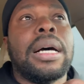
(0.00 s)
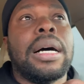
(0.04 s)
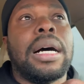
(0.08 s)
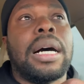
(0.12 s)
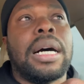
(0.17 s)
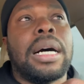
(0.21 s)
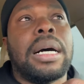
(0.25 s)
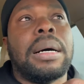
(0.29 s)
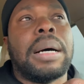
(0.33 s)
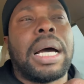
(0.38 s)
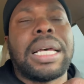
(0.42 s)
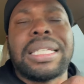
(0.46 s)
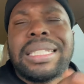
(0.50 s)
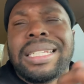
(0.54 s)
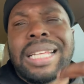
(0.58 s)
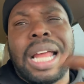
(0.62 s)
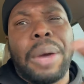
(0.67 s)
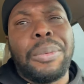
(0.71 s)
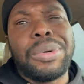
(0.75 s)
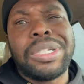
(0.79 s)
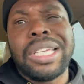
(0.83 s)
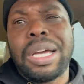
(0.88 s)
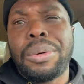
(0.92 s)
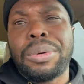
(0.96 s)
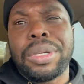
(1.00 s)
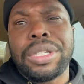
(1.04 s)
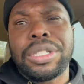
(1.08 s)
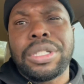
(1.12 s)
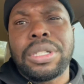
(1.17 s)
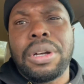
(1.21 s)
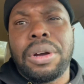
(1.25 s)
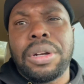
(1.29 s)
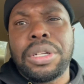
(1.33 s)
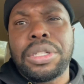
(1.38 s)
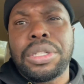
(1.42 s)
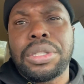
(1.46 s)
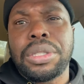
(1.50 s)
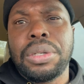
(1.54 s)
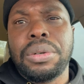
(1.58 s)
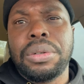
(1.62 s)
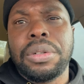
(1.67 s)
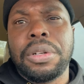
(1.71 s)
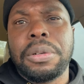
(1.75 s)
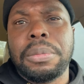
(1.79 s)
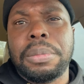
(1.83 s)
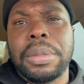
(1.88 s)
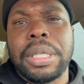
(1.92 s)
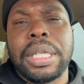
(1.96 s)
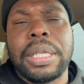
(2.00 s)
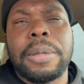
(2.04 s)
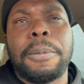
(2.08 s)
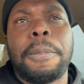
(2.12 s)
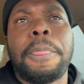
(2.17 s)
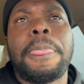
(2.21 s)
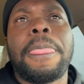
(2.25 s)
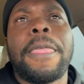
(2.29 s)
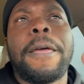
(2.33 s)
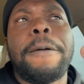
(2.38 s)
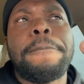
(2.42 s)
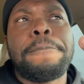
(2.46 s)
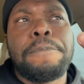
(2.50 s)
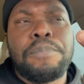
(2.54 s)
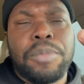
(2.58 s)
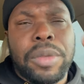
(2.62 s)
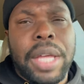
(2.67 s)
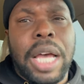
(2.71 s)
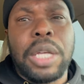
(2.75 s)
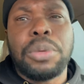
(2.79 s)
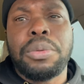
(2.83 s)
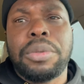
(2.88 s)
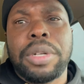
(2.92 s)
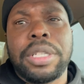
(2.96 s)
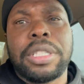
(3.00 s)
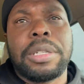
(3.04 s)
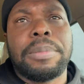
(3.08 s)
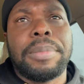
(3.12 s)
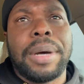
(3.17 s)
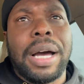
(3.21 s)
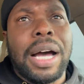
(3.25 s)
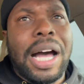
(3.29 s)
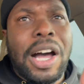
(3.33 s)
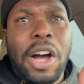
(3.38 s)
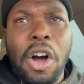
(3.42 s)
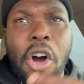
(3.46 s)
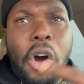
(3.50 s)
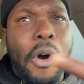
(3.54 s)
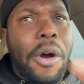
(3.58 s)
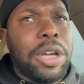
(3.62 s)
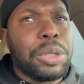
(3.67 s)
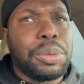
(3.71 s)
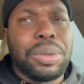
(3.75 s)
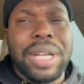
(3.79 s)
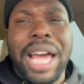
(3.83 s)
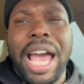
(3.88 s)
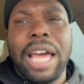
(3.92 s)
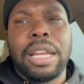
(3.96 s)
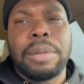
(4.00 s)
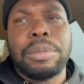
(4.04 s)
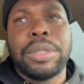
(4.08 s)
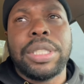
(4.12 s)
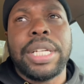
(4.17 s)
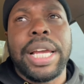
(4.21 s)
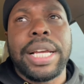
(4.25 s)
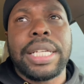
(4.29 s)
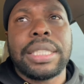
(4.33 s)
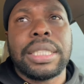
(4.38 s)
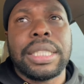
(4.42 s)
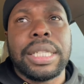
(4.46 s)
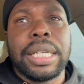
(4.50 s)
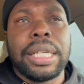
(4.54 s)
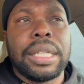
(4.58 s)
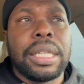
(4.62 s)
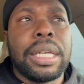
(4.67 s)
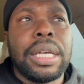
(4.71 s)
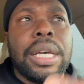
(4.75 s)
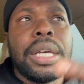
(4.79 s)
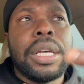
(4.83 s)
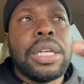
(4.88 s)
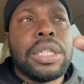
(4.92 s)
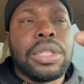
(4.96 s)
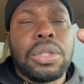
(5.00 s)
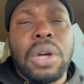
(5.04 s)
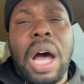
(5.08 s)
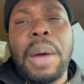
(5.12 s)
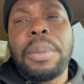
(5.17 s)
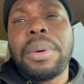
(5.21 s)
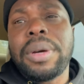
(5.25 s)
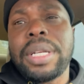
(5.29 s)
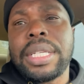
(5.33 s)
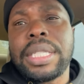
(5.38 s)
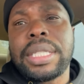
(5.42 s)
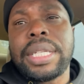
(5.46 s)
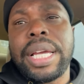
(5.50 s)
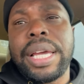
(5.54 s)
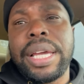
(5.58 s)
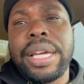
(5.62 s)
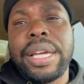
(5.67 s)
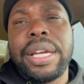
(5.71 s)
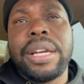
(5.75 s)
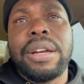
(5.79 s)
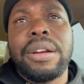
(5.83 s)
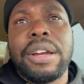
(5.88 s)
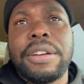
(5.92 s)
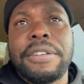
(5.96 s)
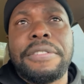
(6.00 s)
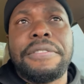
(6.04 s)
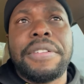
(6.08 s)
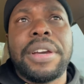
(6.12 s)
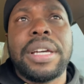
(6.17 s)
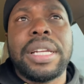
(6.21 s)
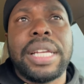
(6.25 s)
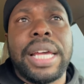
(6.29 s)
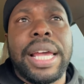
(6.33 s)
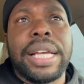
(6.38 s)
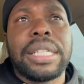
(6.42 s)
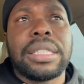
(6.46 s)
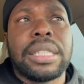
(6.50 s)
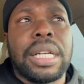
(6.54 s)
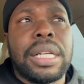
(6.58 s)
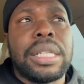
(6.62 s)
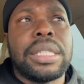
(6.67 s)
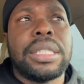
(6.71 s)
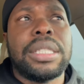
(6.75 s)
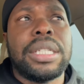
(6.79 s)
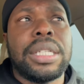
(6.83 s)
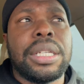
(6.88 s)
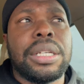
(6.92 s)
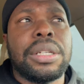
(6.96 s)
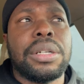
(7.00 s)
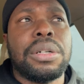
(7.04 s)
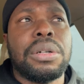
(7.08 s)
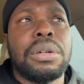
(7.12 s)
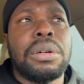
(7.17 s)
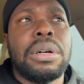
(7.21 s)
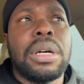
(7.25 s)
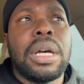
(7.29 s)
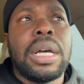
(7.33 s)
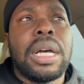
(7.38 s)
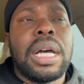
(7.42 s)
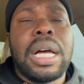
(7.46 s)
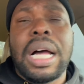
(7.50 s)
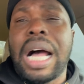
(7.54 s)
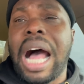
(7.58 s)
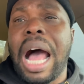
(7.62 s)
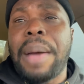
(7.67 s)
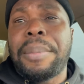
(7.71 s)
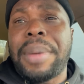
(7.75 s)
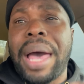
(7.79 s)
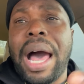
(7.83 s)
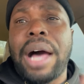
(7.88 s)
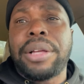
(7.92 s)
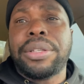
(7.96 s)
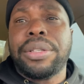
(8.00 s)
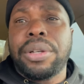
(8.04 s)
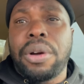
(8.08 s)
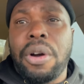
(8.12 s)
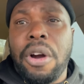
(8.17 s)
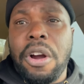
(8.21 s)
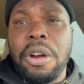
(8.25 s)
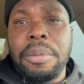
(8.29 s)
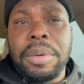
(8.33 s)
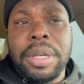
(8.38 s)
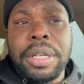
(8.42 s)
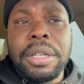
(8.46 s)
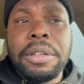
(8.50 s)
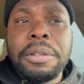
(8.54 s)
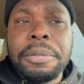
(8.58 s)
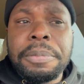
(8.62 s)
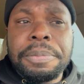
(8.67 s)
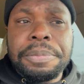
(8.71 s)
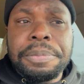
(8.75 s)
I said, I wish I would have started sooner, but that's what it's about. I always want to have them checks in. So I'm going to stay here at FedEx until I'm out the Army.